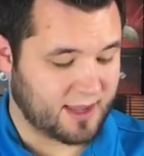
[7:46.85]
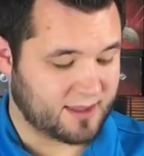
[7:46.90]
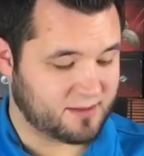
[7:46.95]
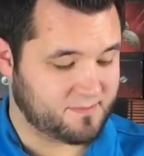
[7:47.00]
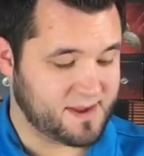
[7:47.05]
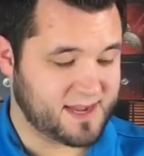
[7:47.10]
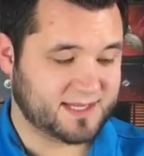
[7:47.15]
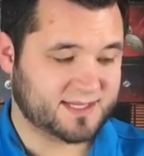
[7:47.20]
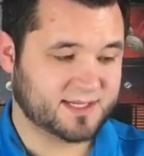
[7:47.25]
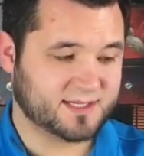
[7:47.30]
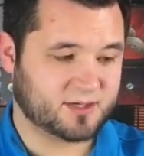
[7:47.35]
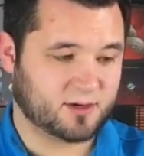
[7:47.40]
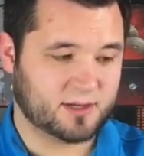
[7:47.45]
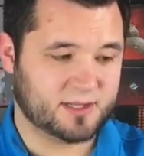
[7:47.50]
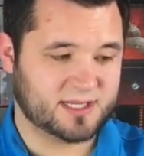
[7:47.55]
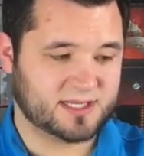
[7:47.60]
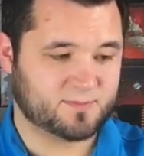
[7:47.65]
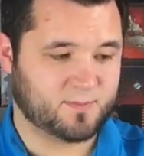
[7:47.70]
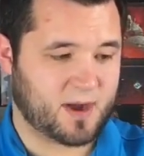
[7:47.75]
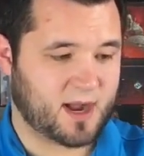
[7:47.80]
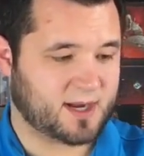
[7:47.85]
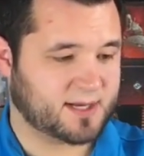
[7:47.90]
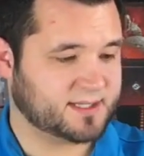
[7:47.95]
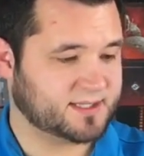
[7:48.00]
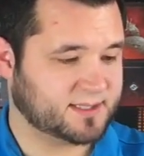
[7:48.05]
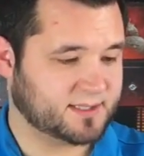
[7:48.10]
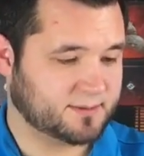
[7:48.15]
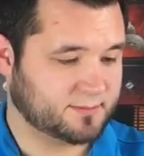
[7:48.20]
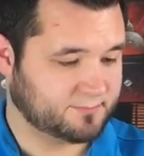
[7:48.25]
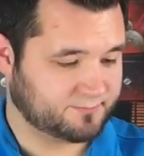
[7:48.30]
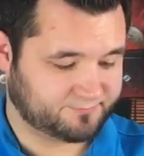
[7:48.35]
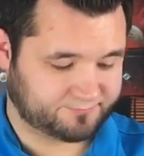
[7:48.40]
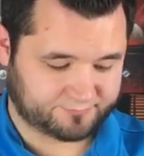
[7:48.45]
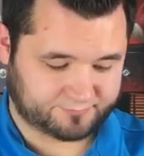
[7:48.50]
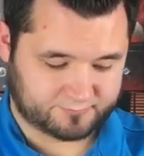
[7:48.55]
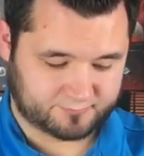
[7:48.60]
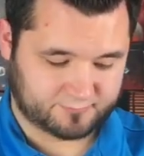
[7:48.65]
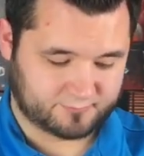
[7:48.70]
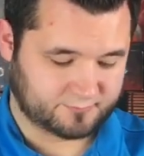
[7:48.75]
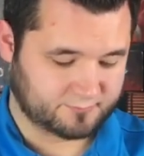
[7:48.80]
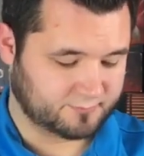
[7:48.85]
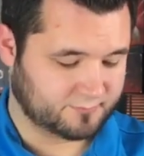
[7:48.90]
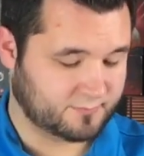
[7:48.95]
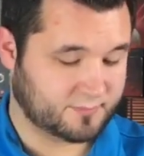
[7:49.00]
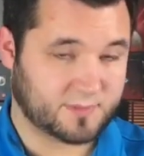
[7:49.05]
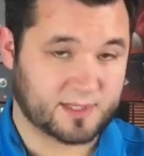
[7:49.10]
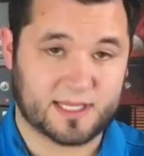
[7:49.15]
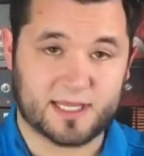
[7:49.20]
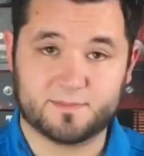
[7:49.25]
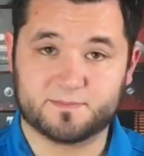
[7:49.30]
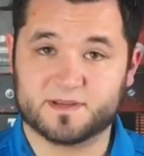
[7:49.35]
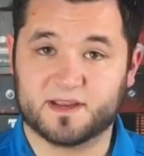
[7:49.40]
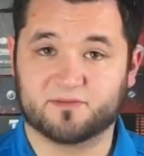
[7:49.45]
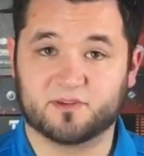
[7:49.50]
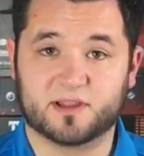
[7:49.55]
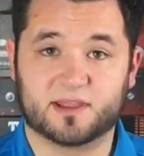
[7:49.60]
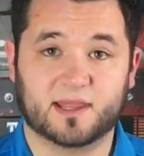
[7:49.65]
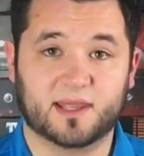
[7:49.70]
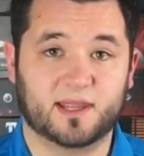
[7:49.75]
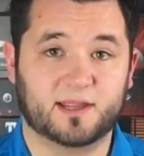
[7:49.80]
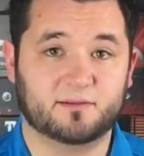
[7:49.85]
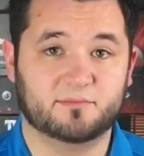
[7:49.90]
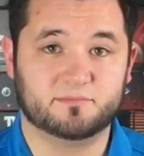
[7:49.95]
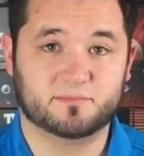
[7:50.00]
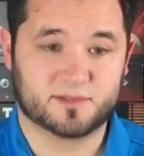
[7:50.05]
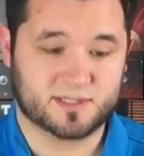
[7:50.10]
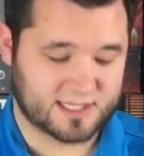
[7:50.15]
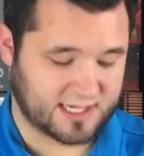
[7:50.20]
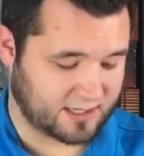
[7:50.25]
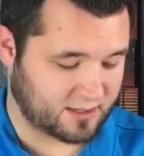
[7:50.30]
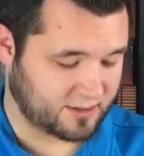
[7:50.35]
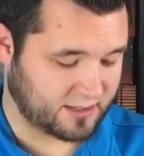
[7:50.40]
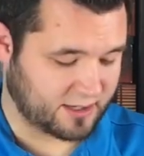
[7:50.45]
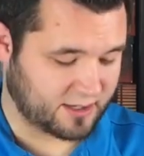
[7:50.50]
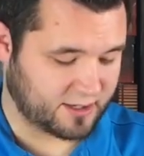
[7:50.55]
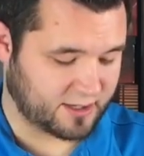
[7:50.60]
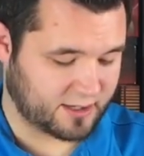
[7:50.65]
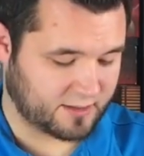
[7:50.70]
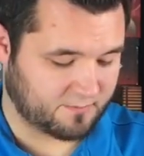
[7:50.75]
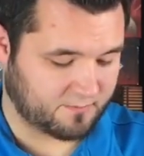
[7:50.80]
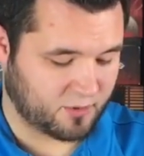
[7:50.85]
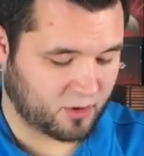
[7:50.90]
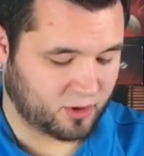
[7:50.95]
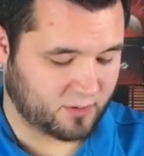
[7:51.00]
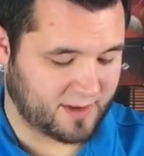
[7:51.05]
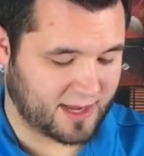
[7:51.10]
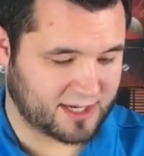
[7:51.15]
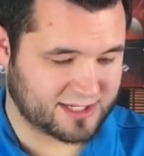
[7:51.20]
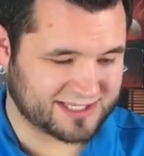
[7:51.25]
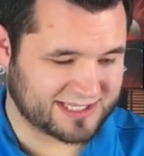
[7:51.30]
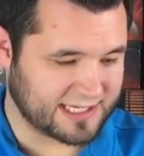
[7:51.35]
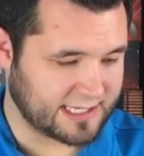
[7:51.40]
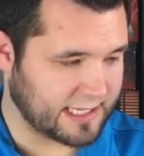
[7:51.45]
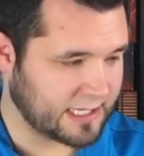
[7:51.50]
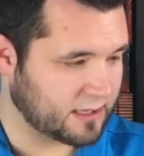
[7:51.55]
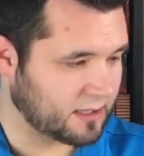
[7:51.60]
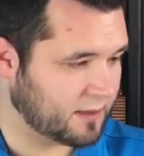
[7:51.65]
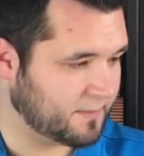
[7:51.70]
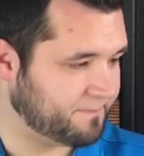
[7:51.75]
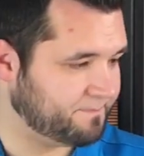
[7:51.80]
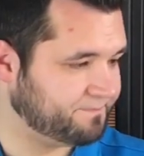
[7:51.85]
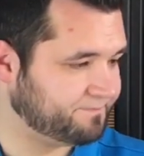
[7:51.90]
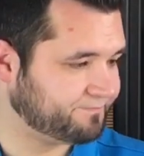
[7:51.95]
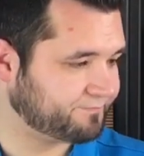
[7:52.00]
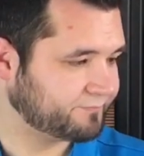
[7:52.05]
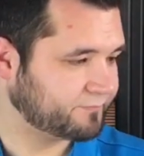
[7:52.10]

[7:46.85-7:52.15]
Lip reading: The bases are in this box. Keeps everything standard there. You can pull them out as you need them.